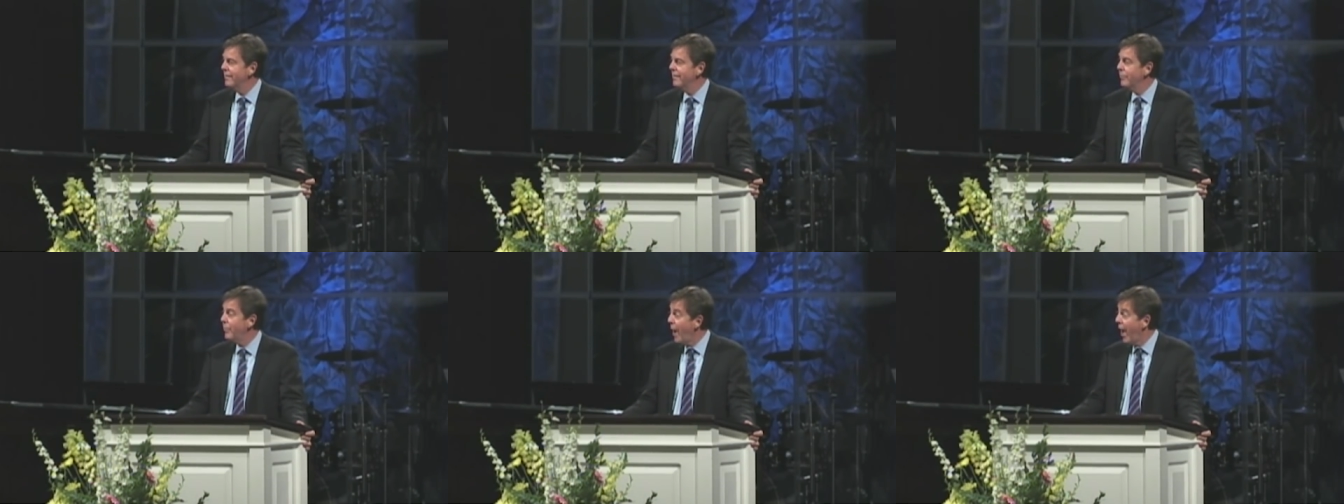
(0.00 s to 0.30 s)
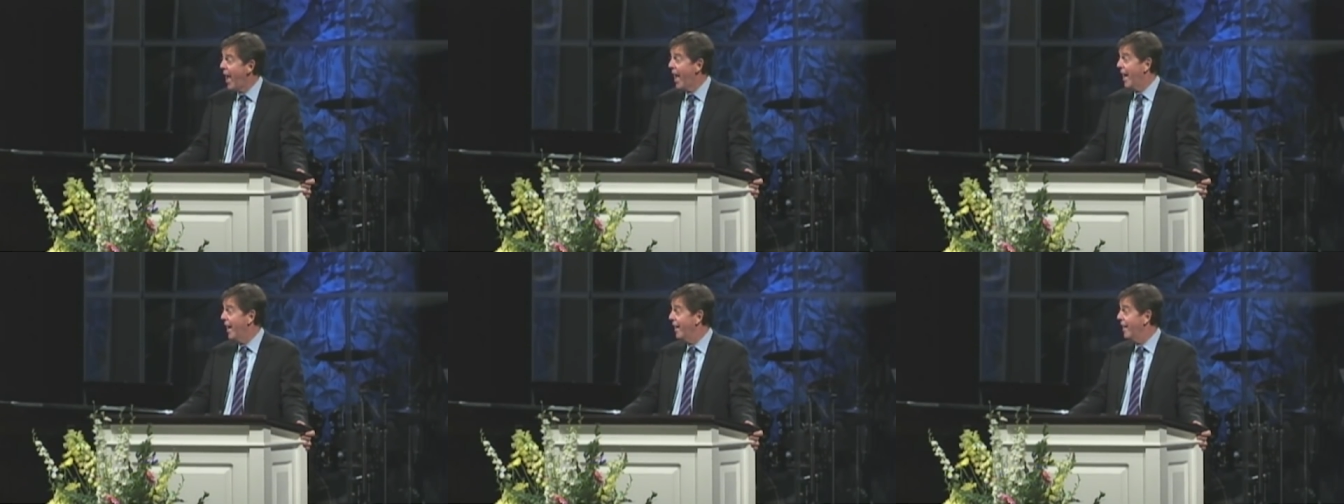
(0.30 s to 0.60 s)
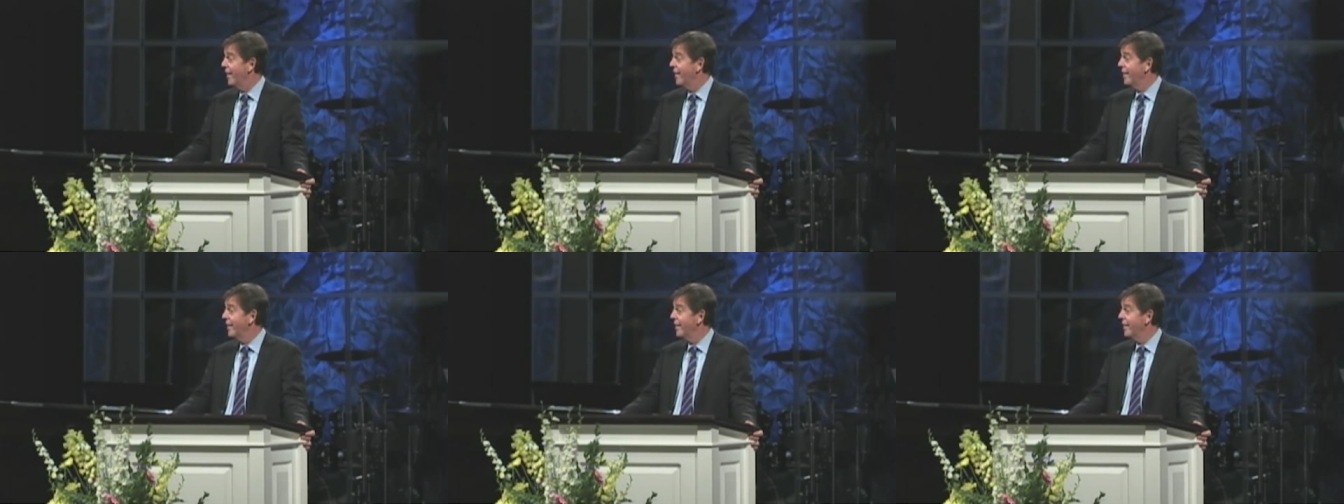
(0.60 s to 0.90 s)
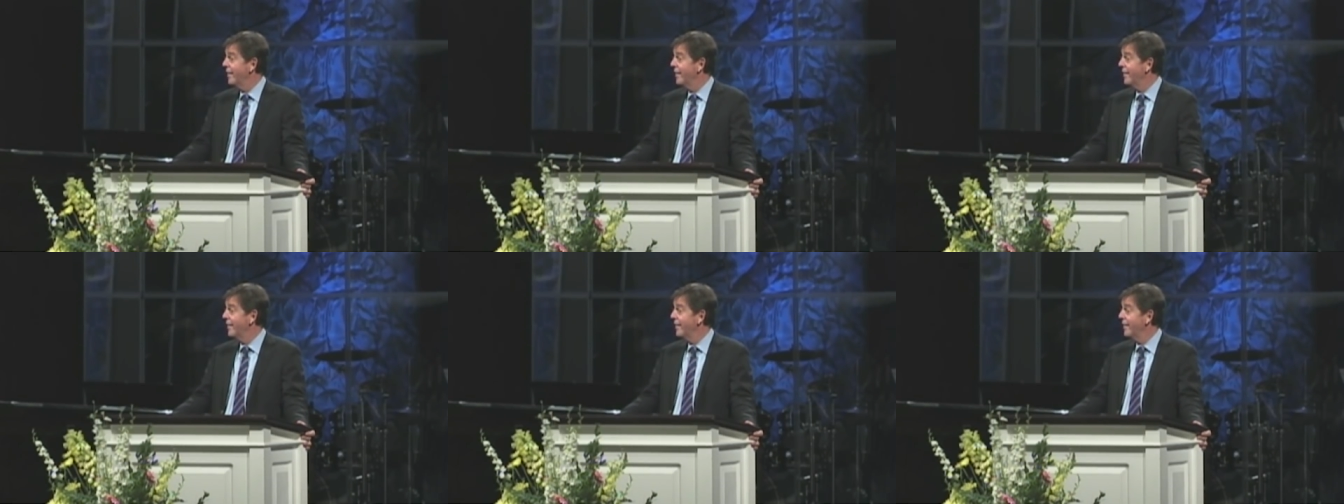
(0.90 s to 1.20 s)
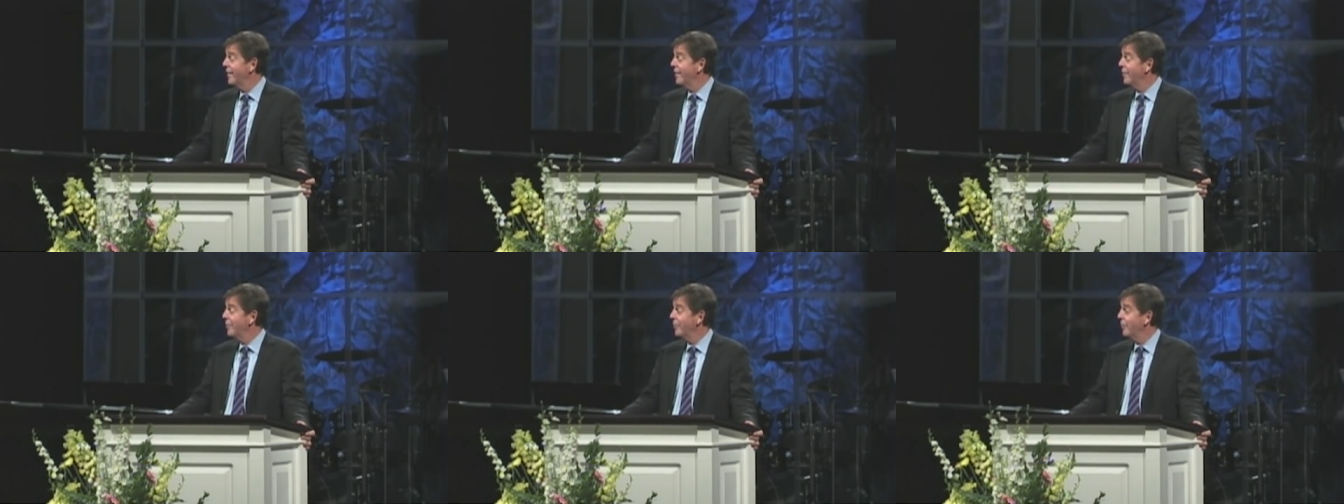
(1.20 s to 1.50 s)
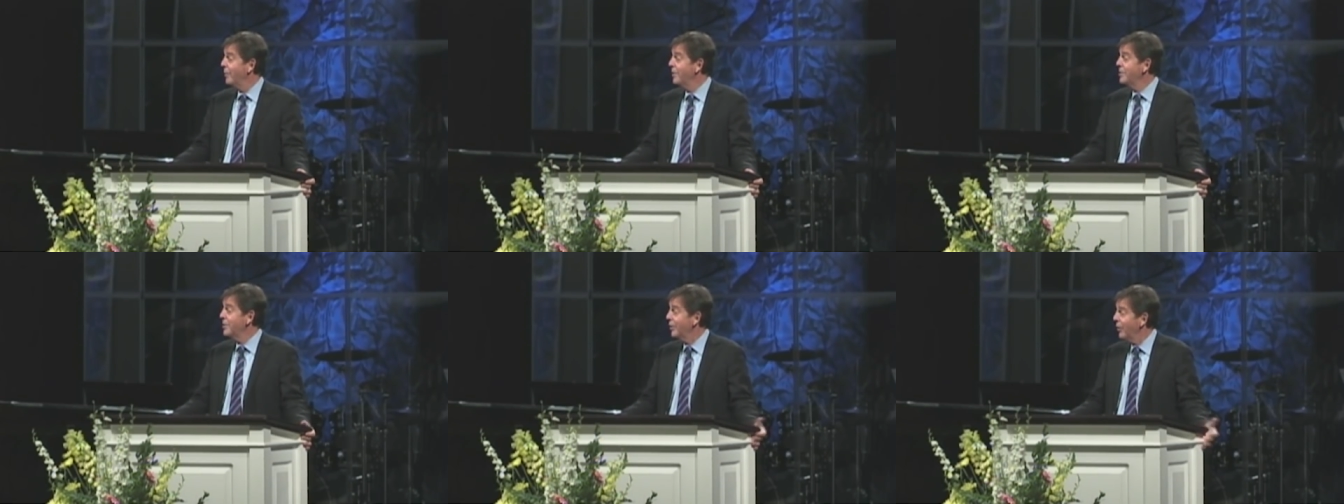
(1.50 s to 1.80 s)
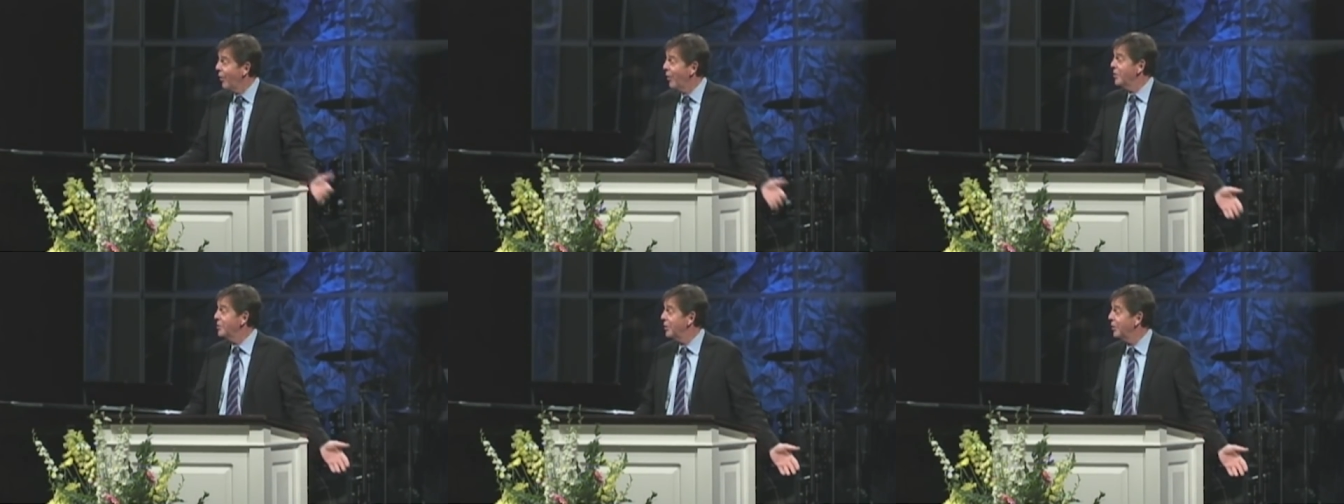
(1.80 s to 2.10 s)
Why? Well, it's a
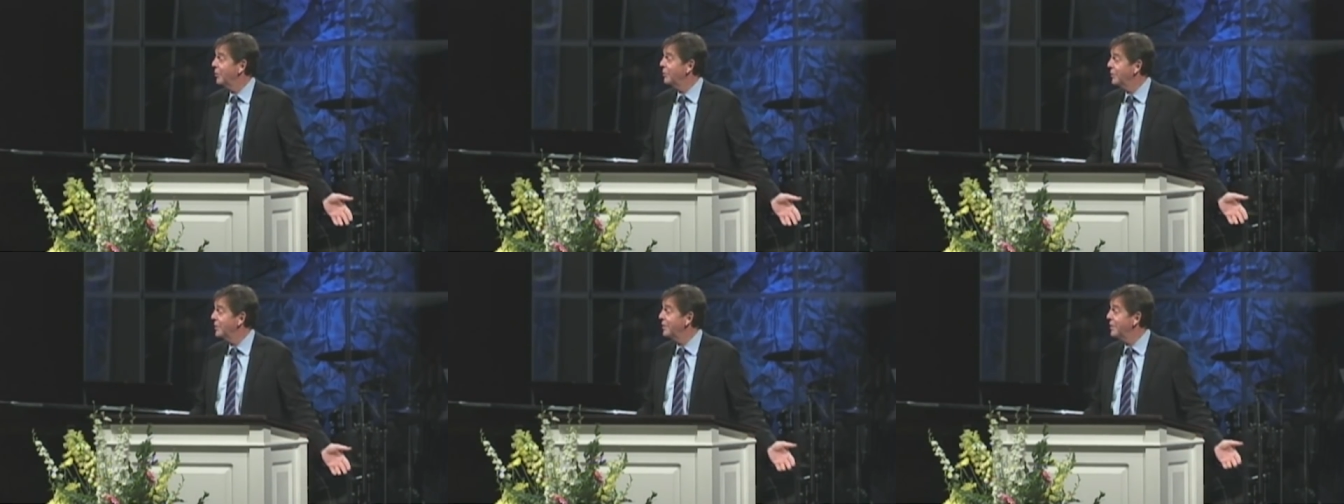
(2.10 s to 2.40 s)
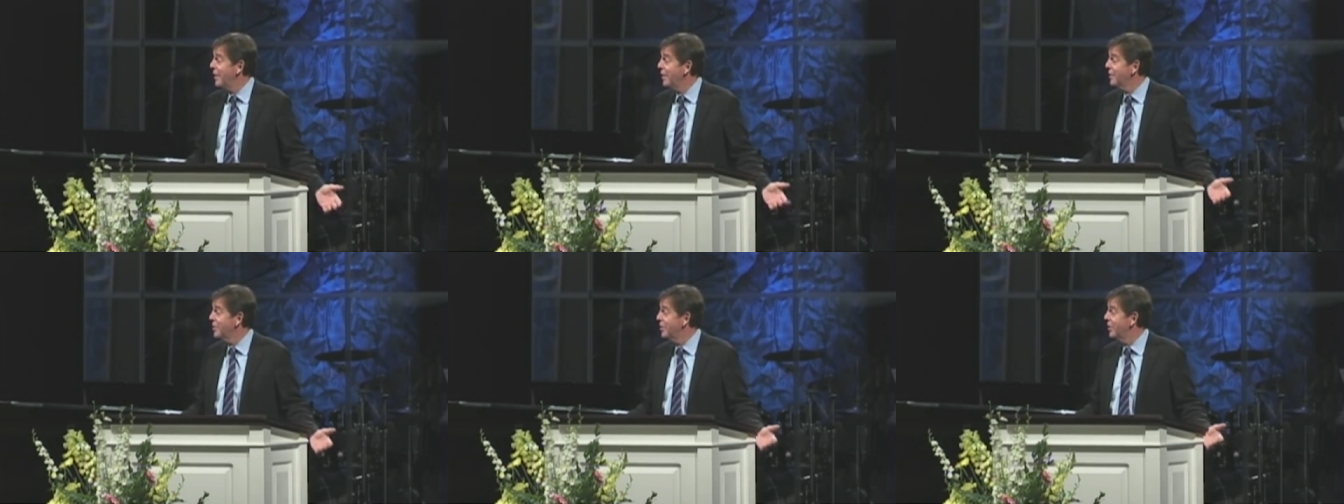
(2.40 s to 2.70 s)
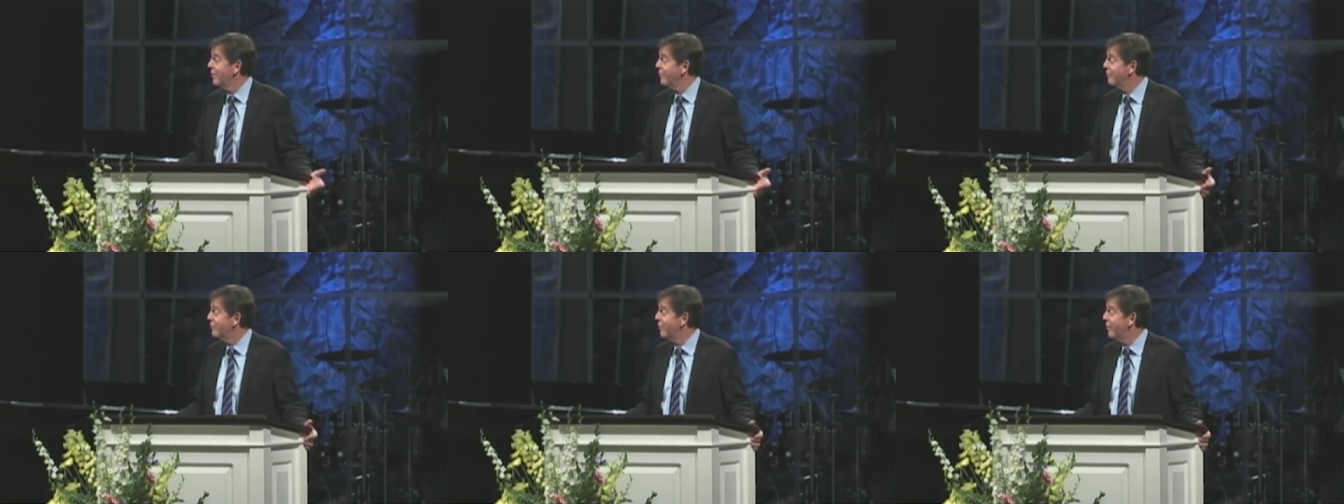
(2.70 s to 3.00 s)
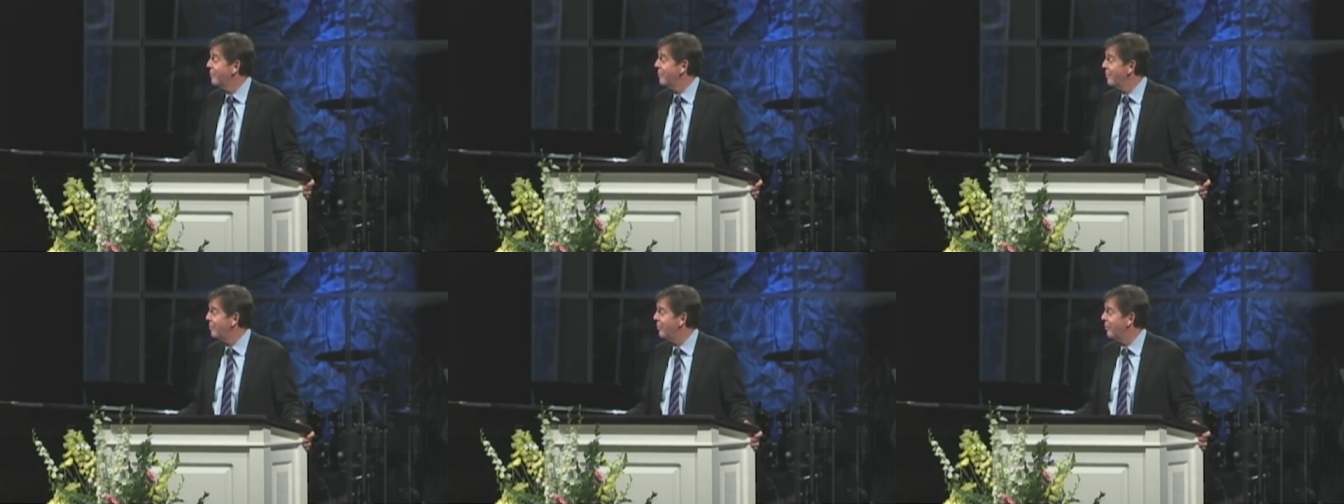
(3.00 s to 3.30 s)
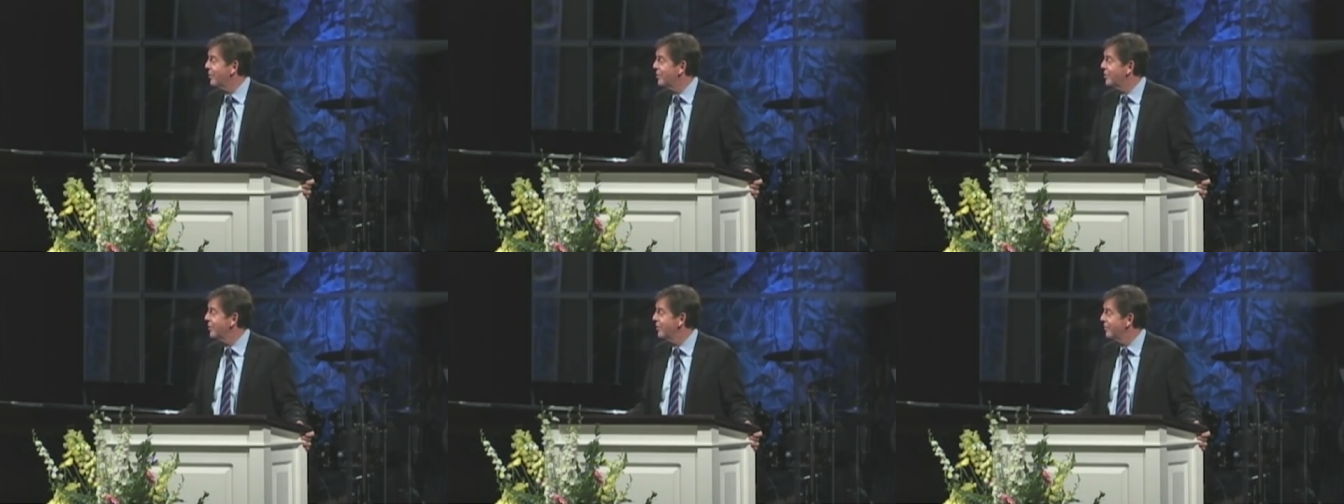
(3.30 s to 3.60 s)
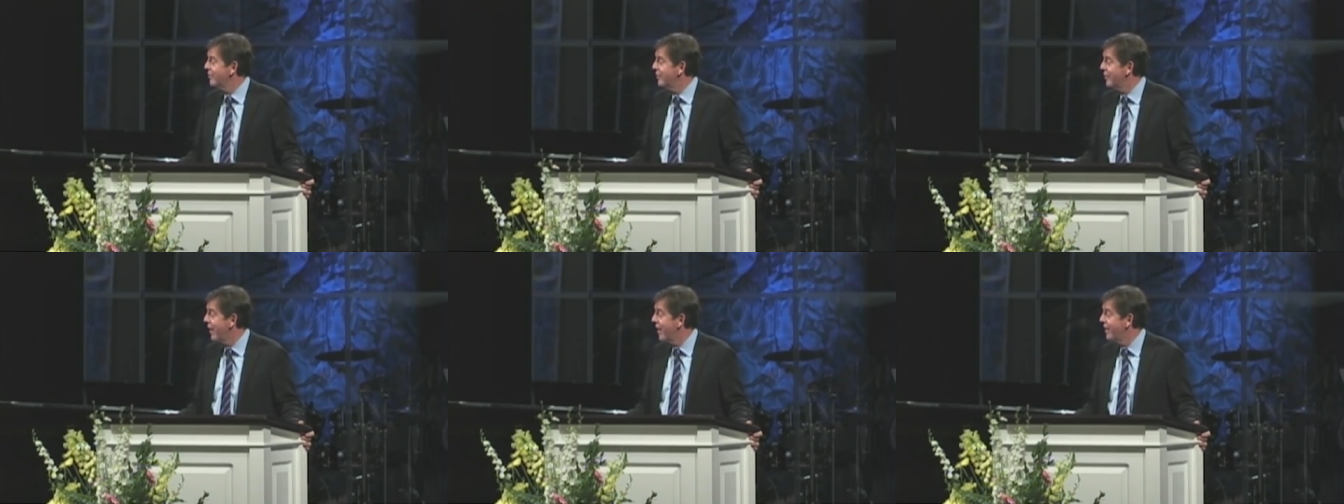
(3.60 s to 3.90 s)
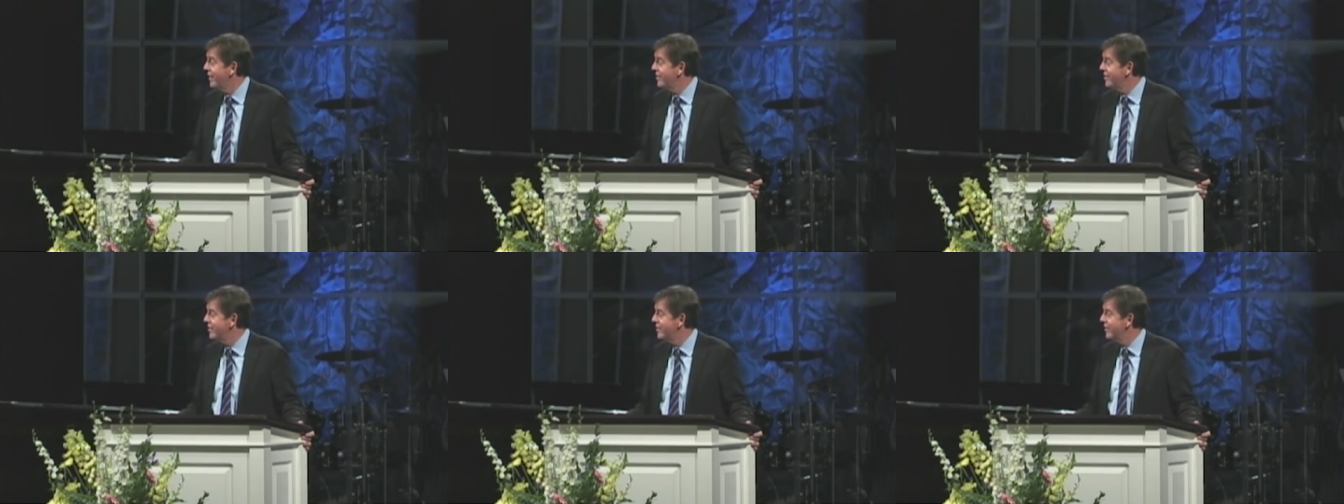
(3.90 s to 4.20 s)
logical deduction from the person of
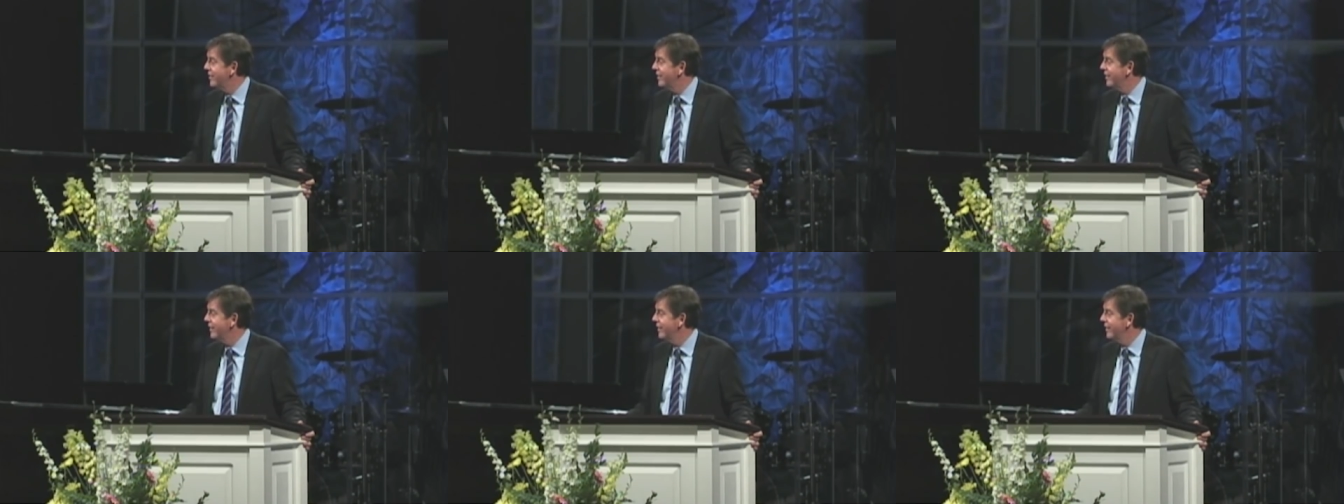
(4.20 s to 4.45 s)
Christ.